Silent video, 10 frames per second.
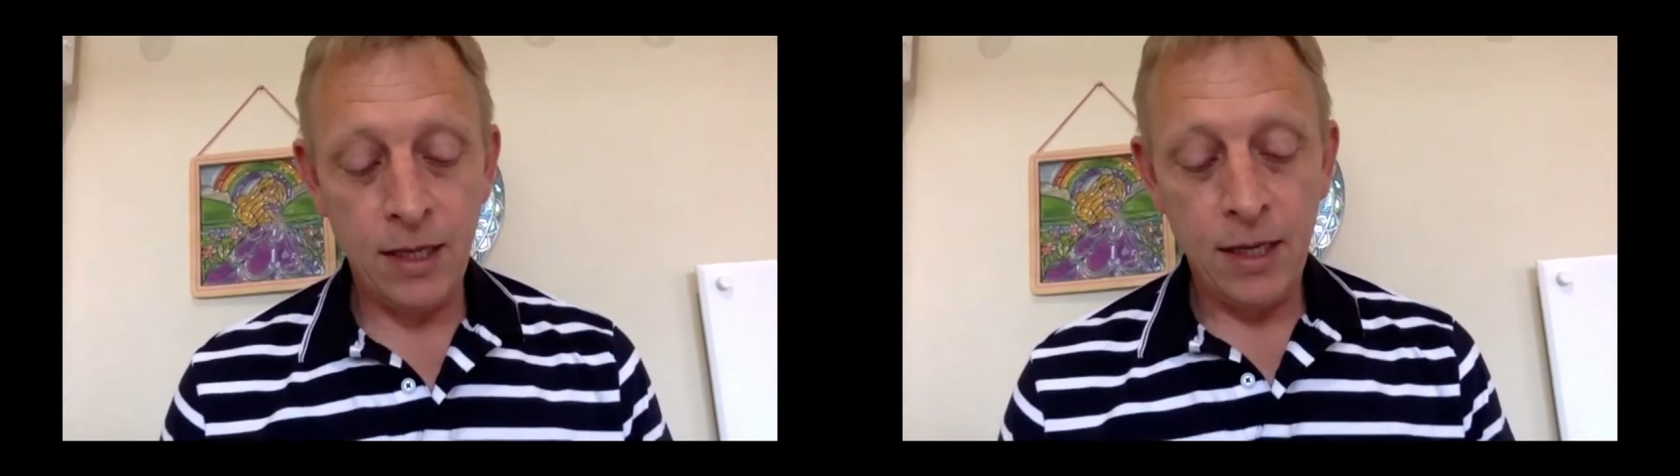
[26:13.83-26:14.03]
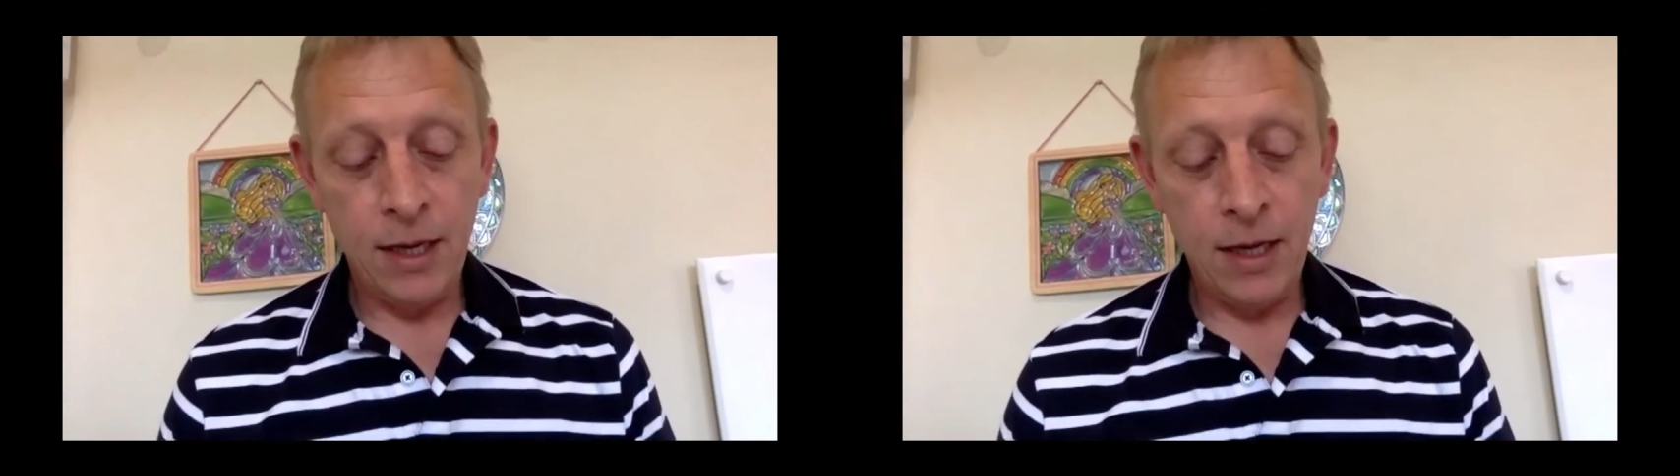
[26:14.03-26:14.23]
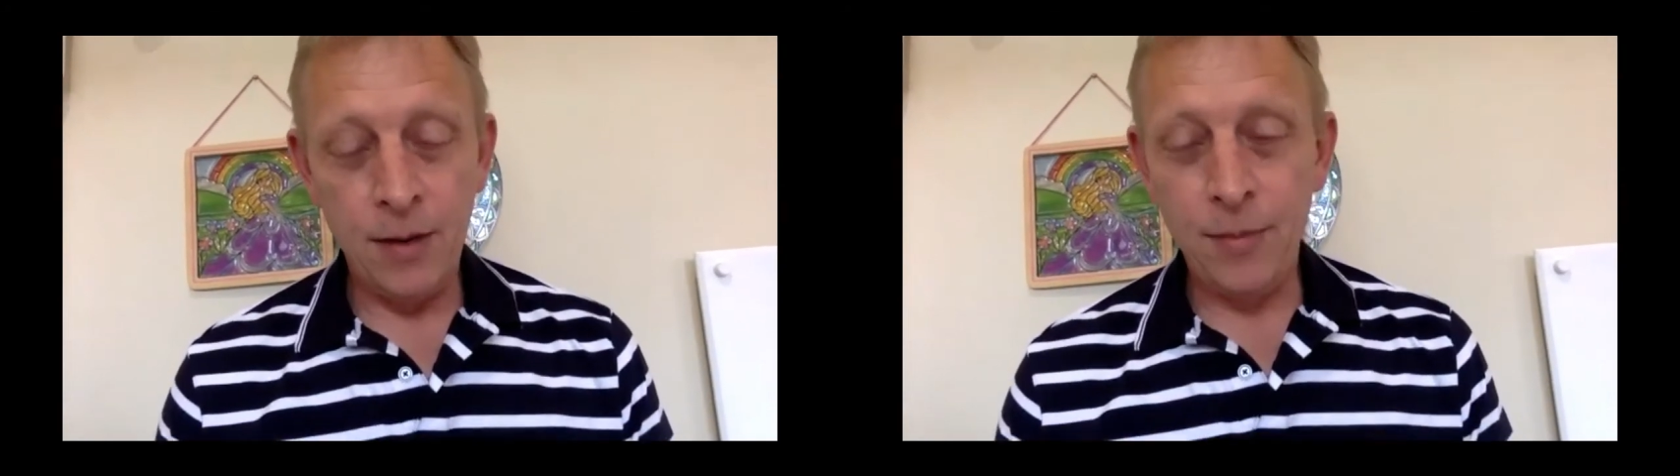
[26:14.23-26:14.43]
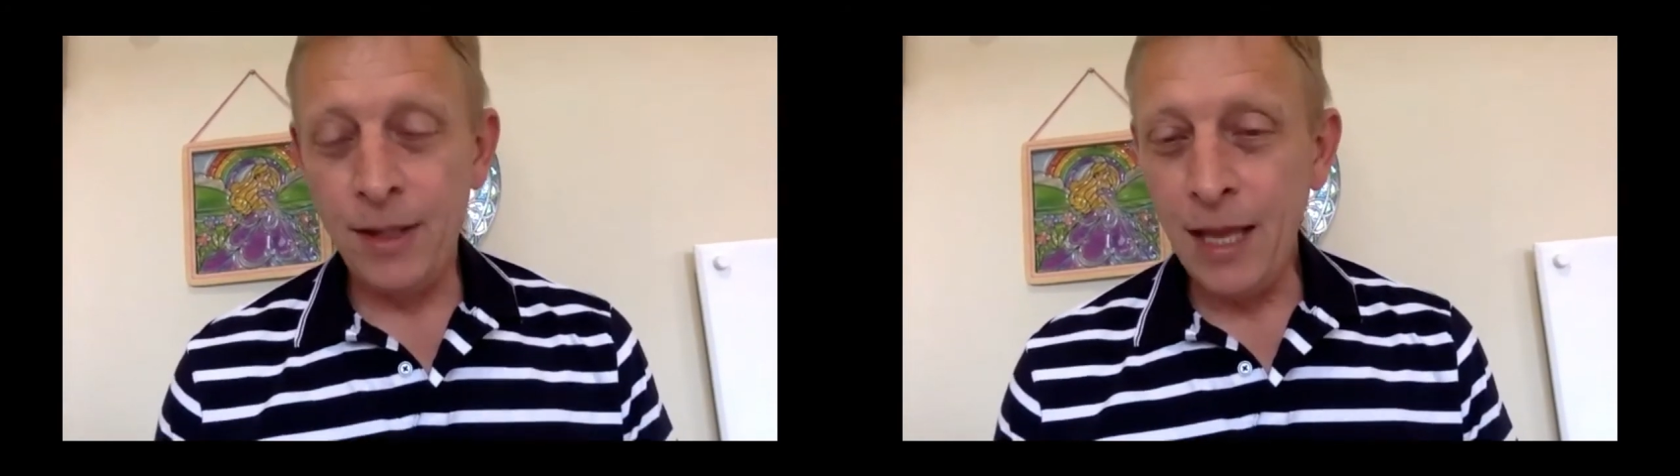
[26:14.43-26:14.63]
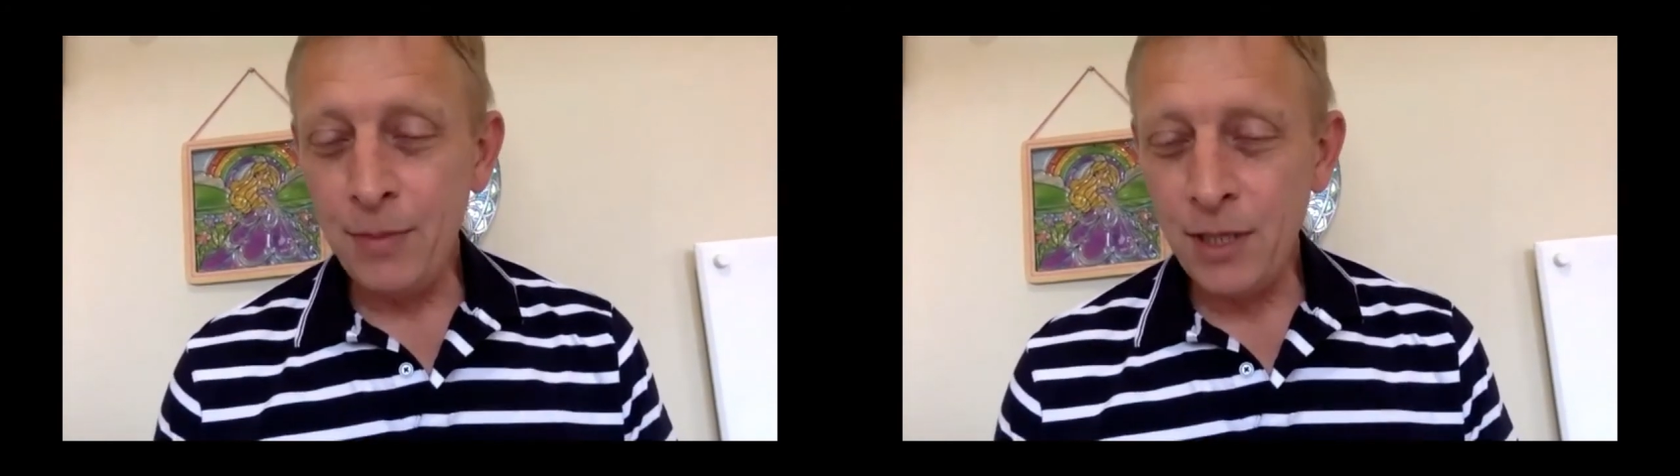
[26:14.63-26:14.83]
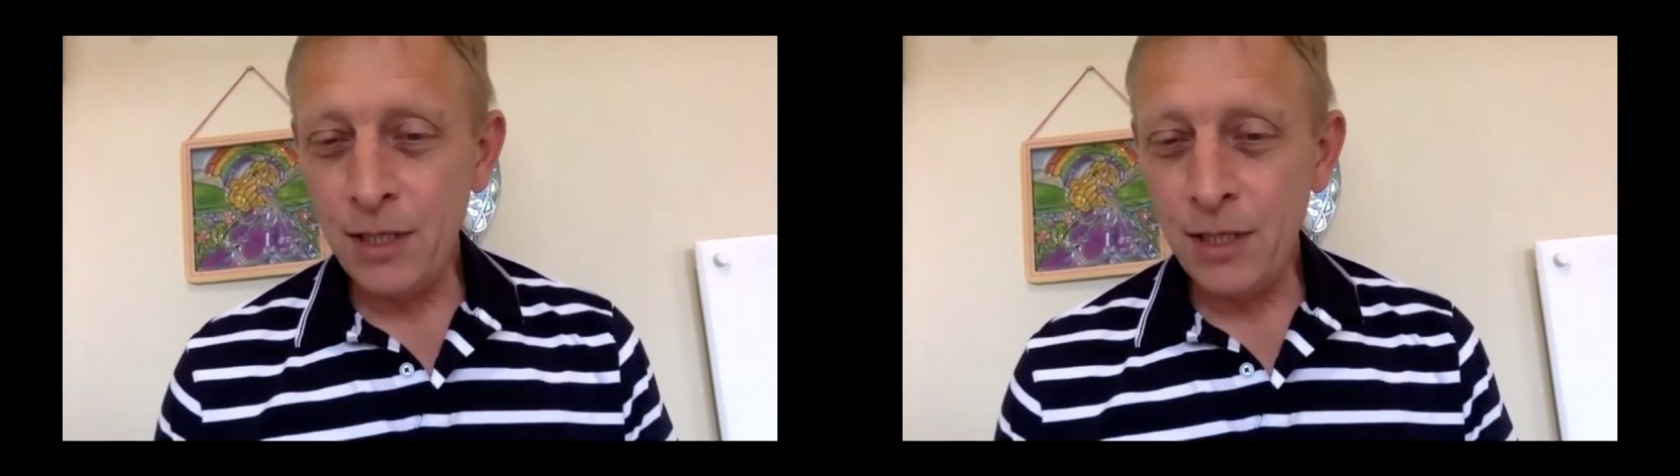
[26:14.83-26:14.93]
adaptations